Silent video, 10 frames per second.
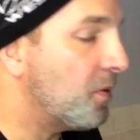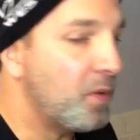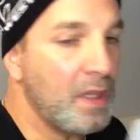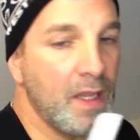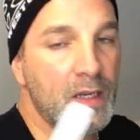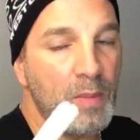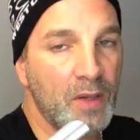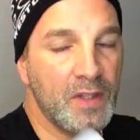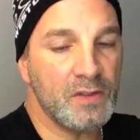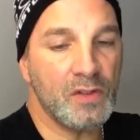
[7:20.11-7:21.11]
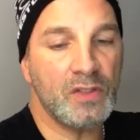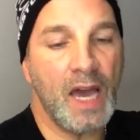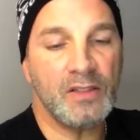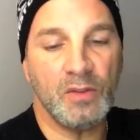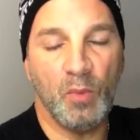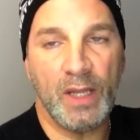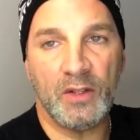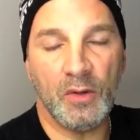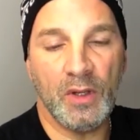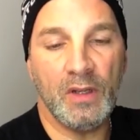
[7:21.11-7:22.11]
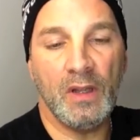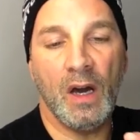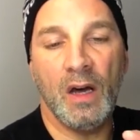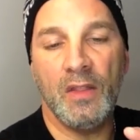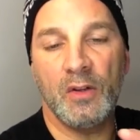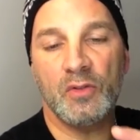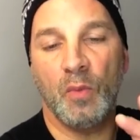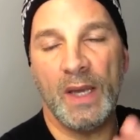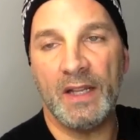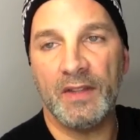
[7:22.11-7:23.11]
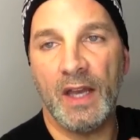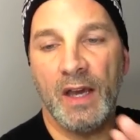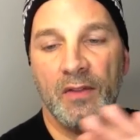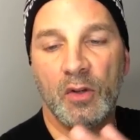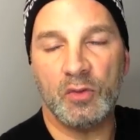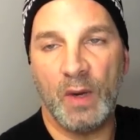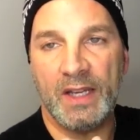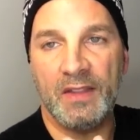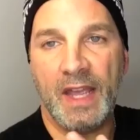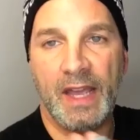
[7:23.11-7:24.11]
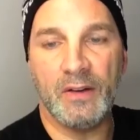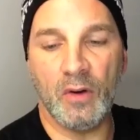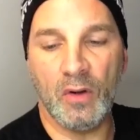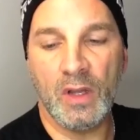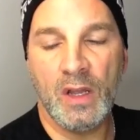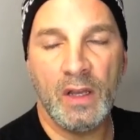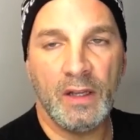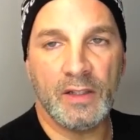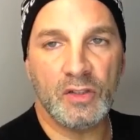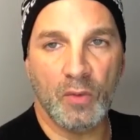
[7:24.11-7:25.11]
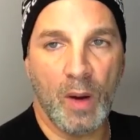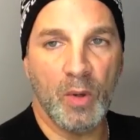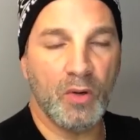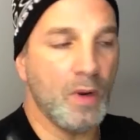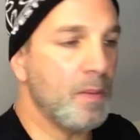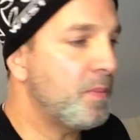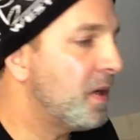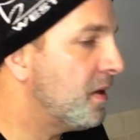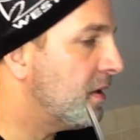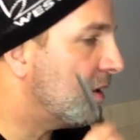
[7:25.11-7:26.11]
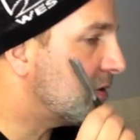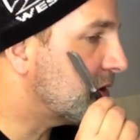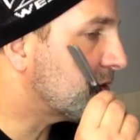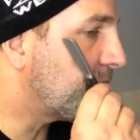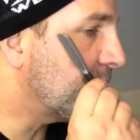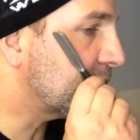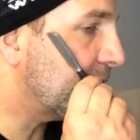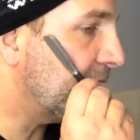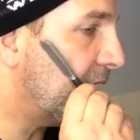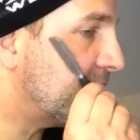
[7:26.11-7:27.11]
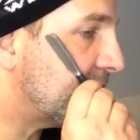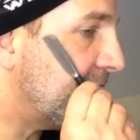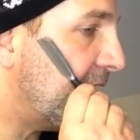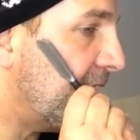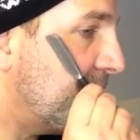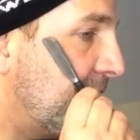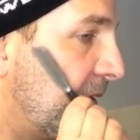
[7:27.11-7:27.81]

What I like about this, it's got some weight to it. Uh, there's weight at the head, there's weight in the handle. It's a rubber grip. It just feels real nice in the hand.